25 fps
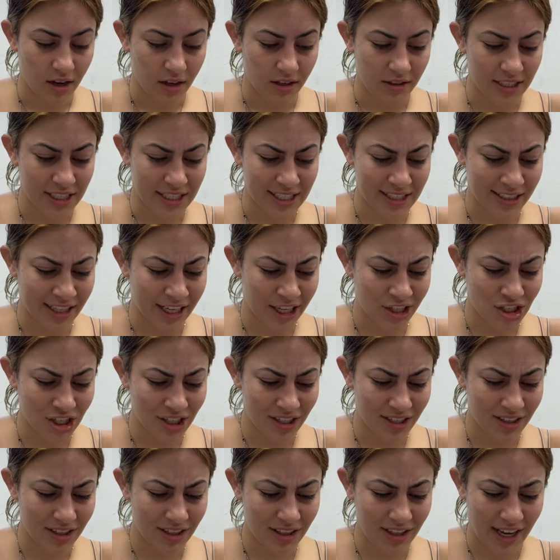This
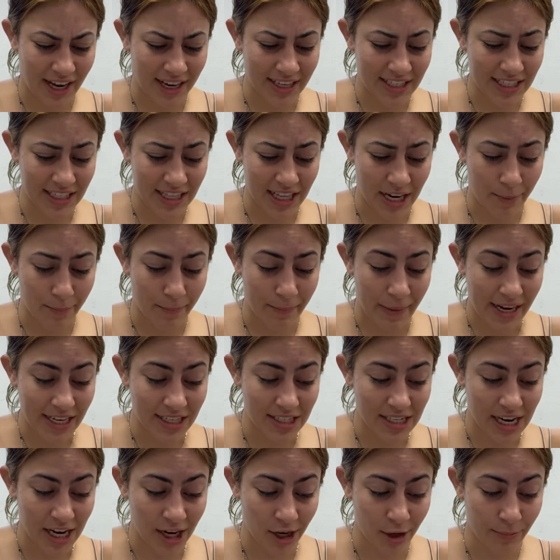legend, the idea that it might
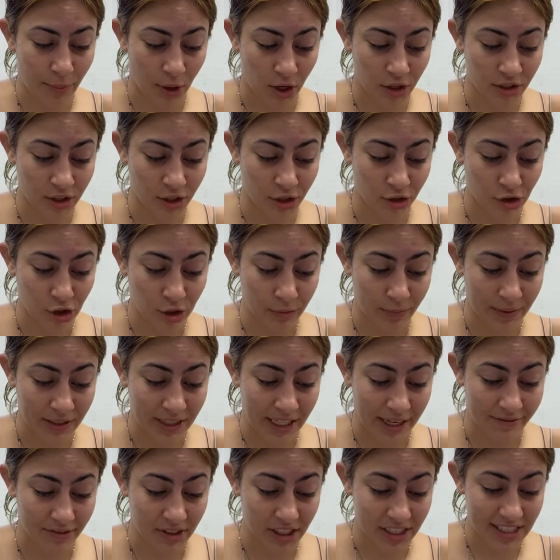tear apart their group and
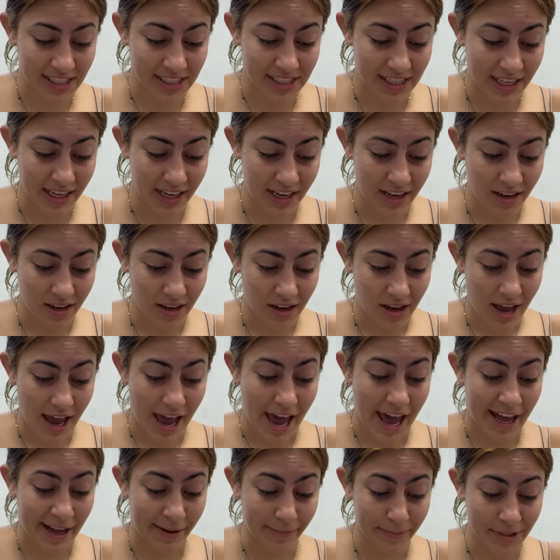level a city,
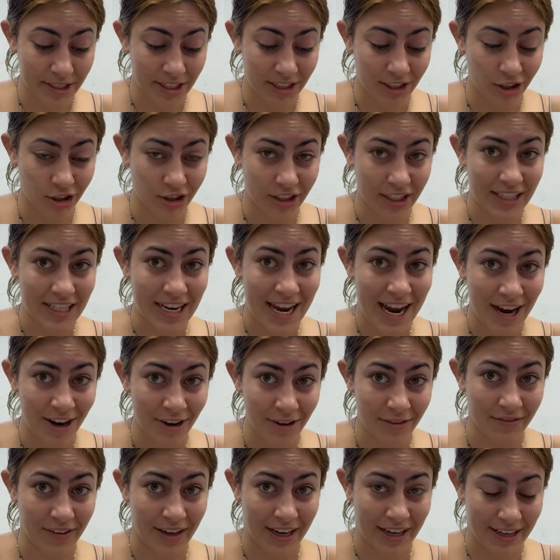absolutely
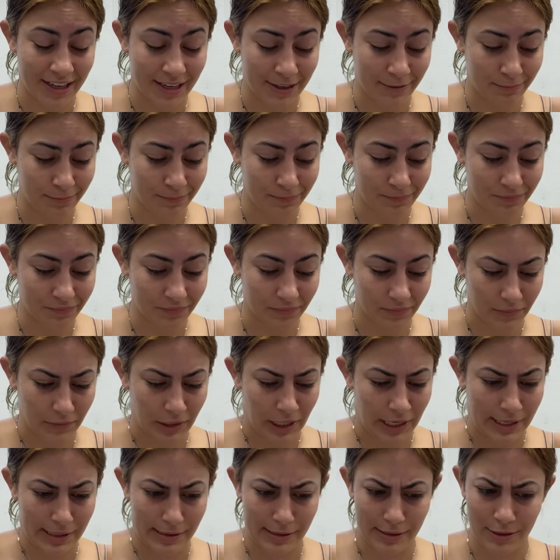terrified him.
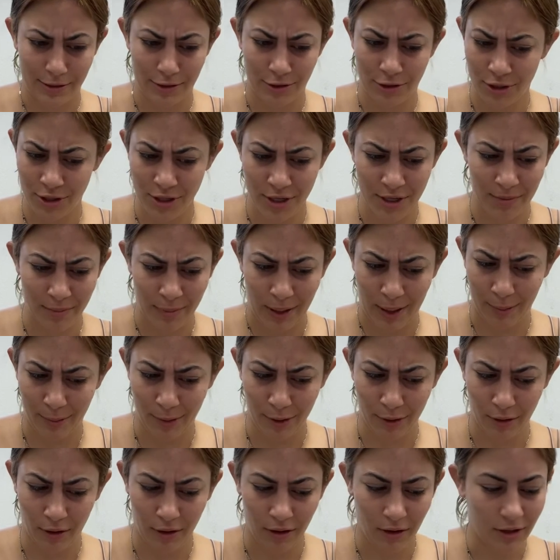As it should,
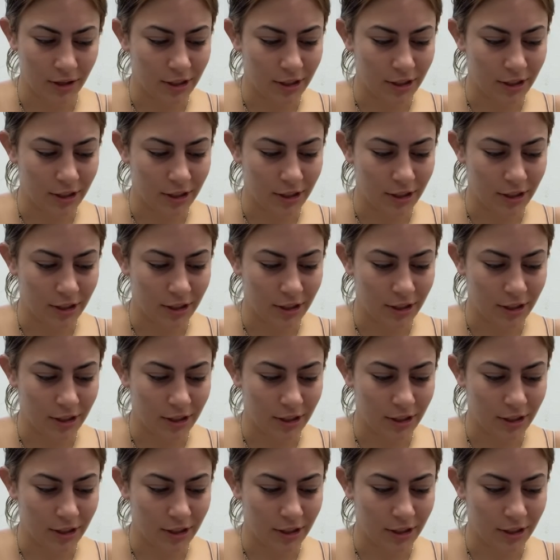Piper.